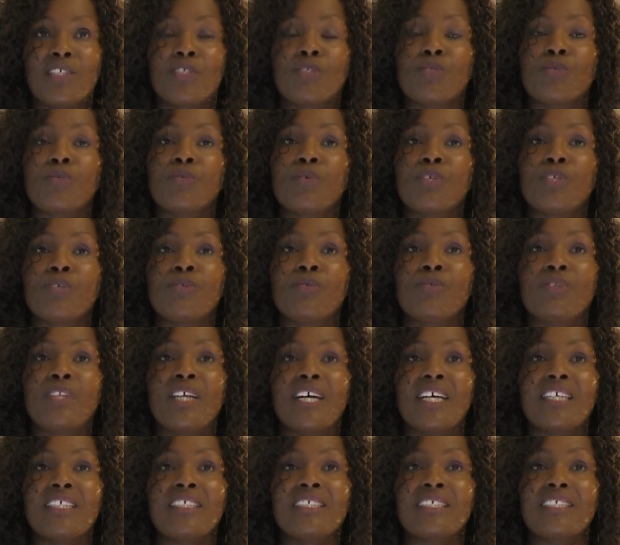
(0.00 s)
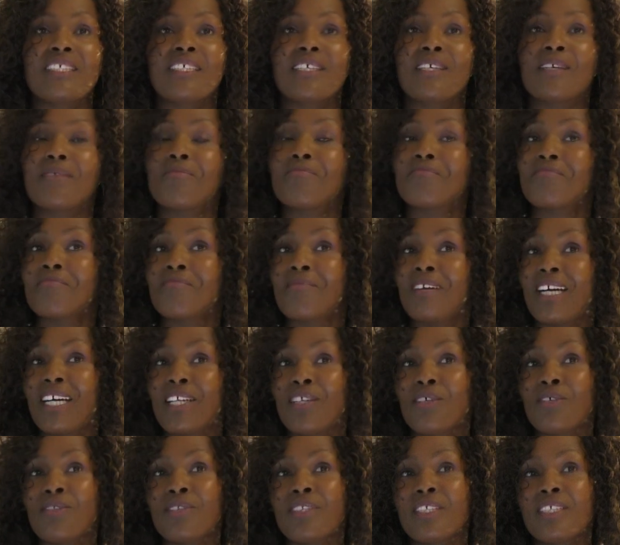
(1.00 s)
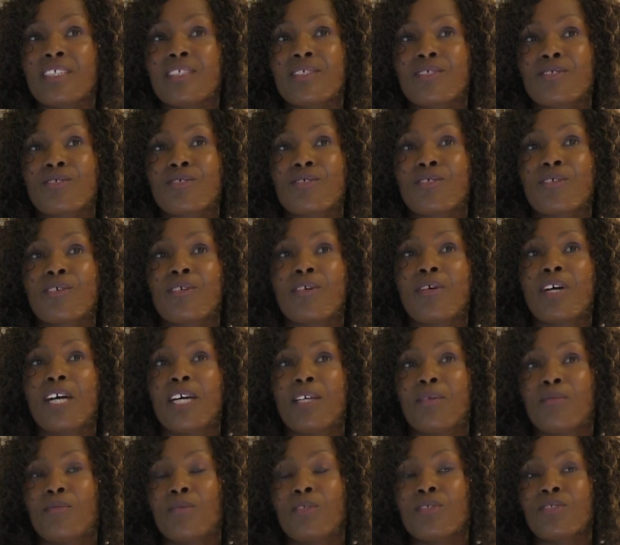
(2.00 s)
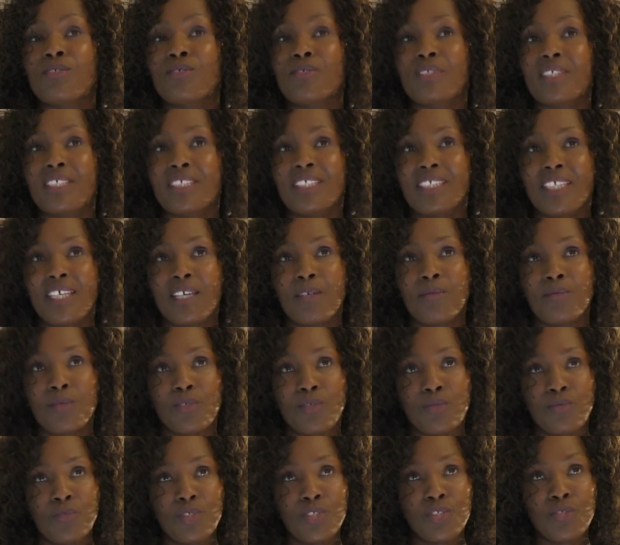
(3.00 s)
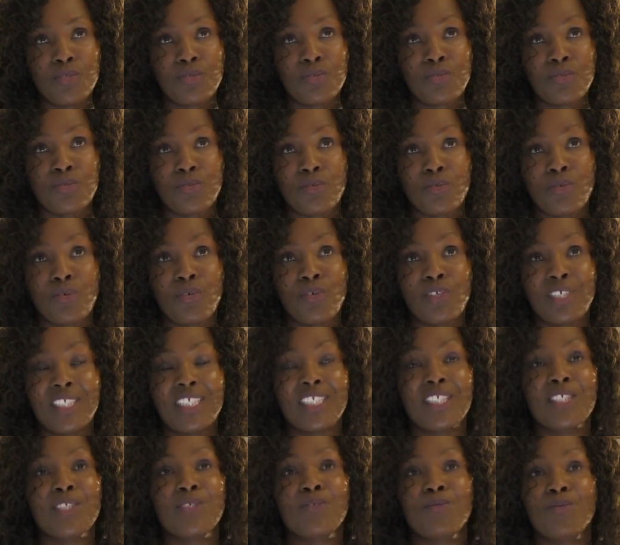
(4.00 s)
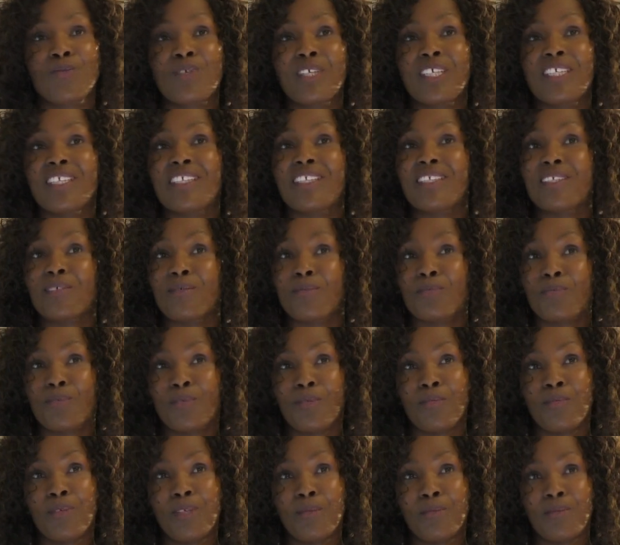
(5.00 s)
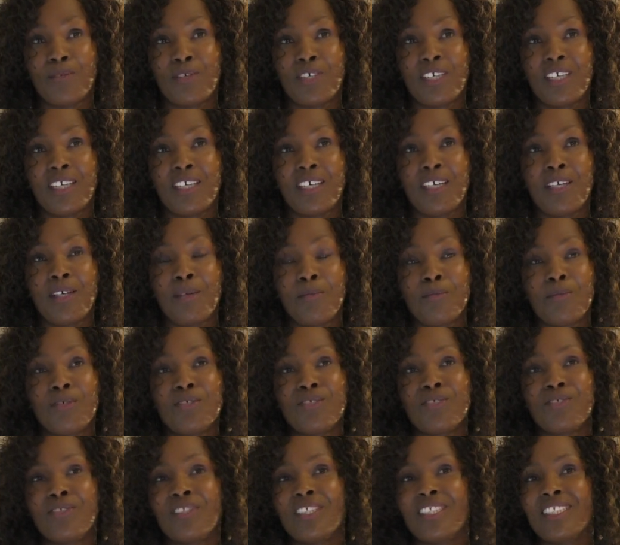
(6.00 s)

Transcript: Do we do that? I don't think so. And most of the time when we do so, it is when a problem occurs. Most of